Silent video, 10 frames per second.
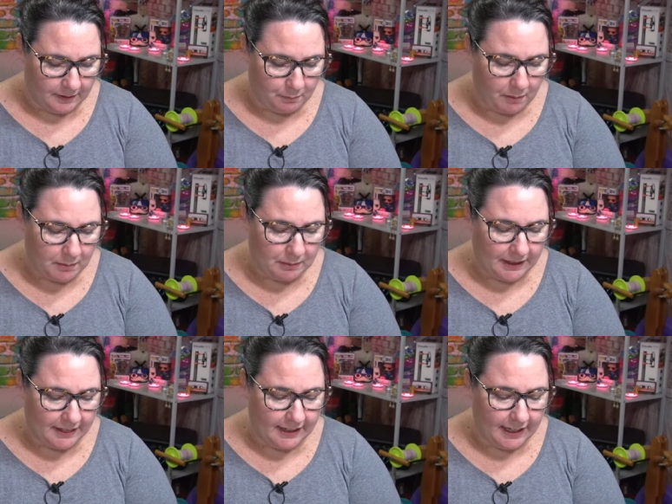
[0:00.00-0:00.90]

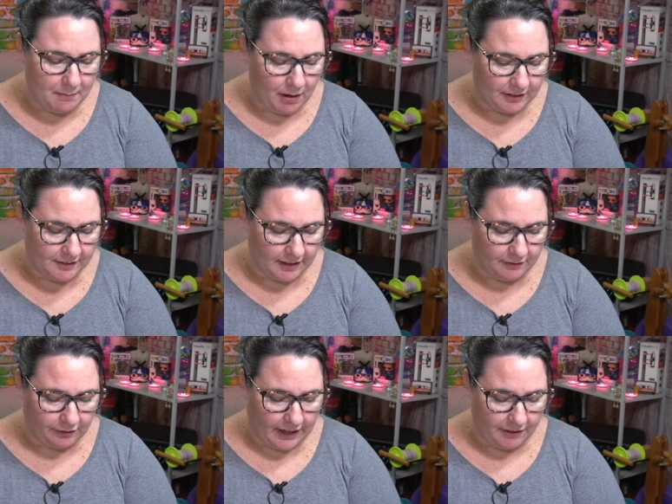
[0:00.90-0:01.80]
probably the most
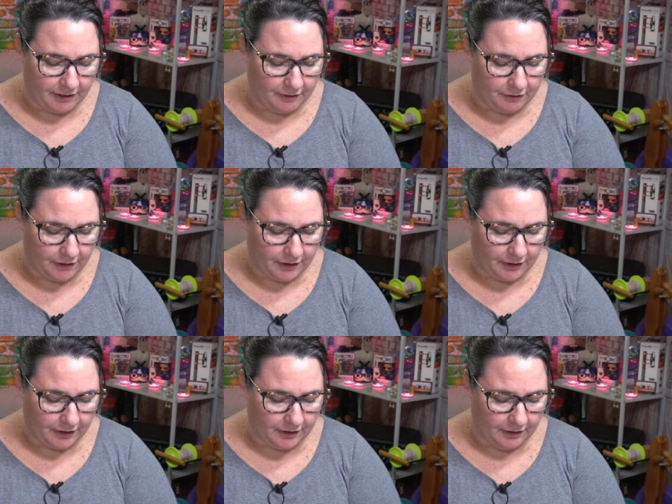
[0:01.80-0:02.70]
unflattering
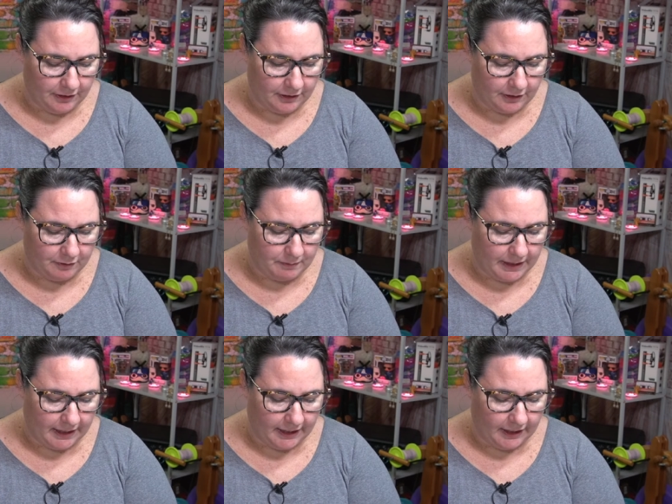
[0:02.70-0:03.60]
photo of
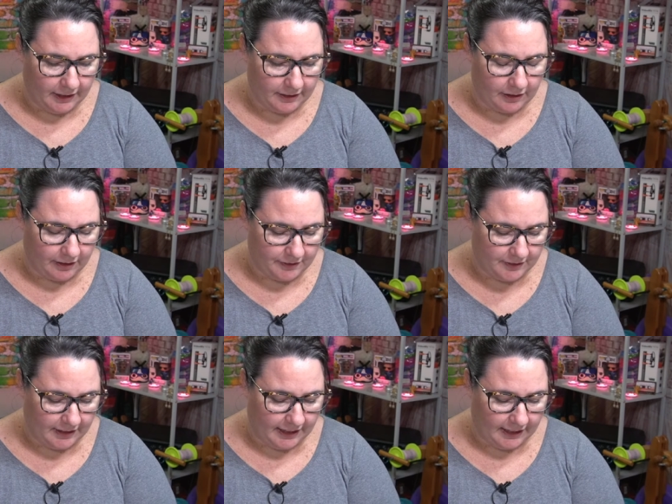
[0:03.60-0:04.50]
me that I've
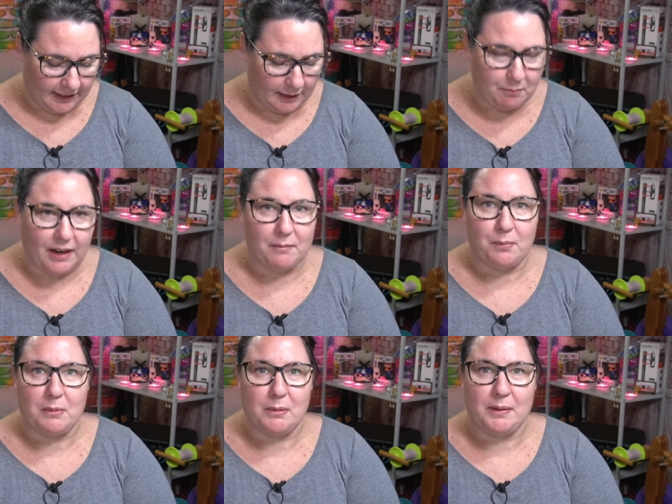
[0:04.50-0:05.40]
seen in part,
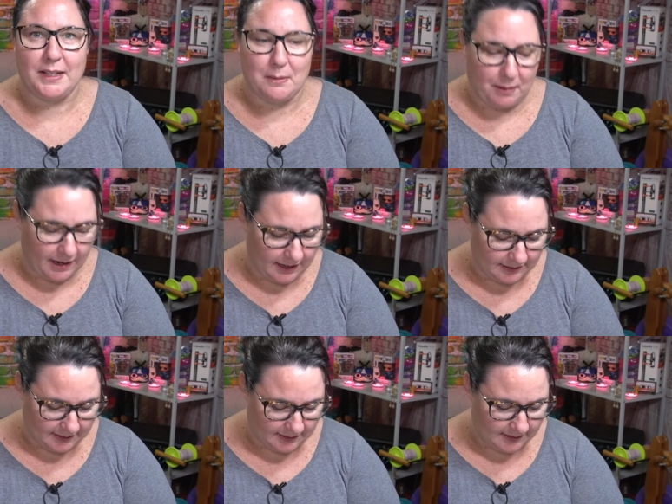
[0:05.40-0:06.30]
probably the
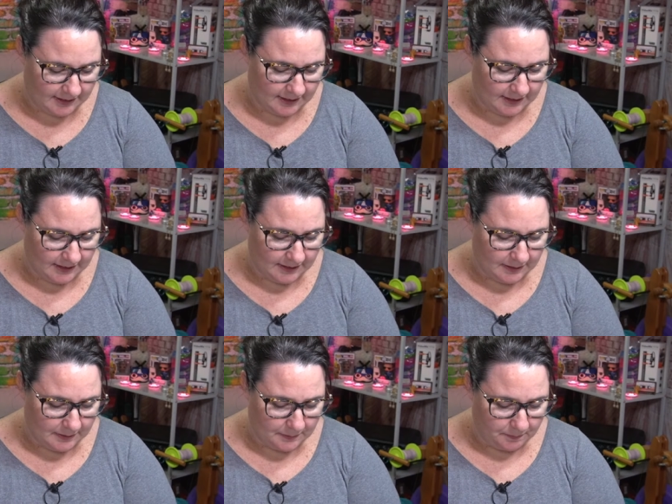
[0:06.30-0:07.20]
past.
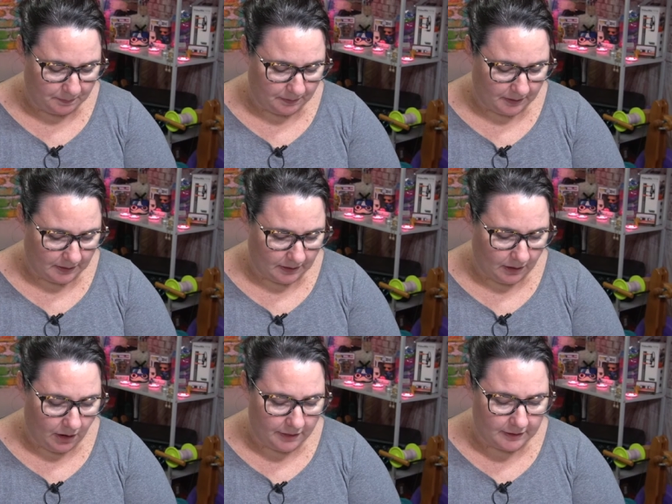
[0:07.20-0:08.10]

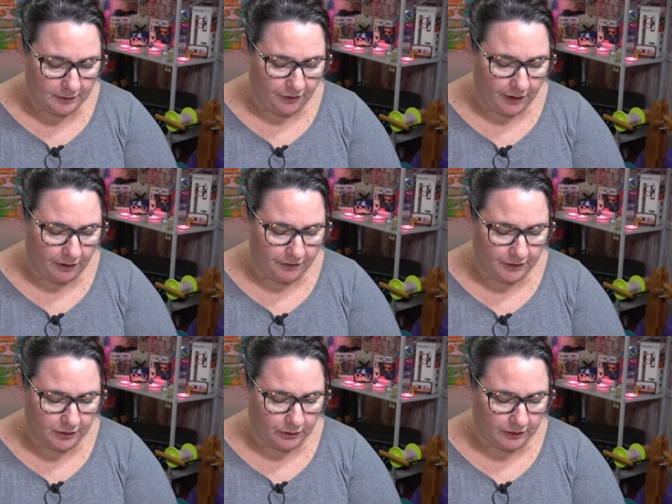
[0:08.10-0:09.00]
Oh, there's a photo of
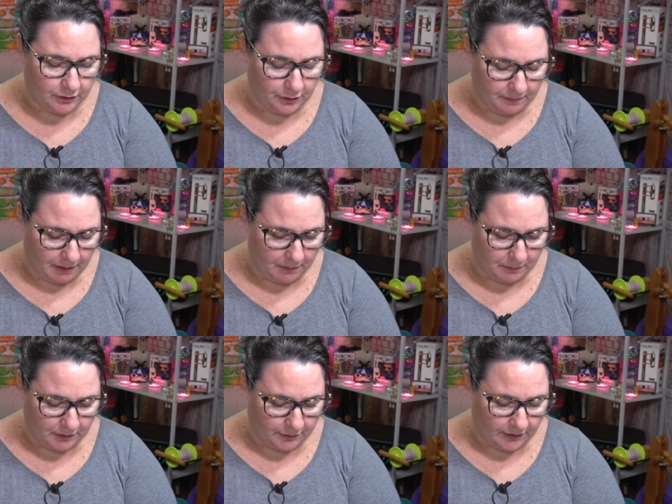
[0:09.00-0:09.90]
us all as a group. That one
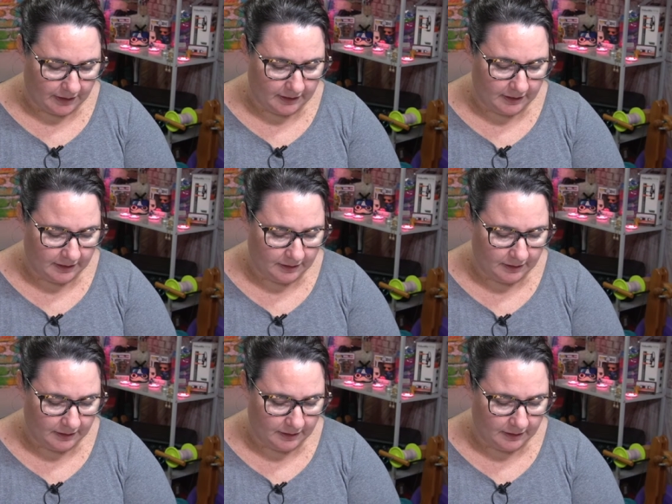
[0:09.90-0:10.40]
was fine.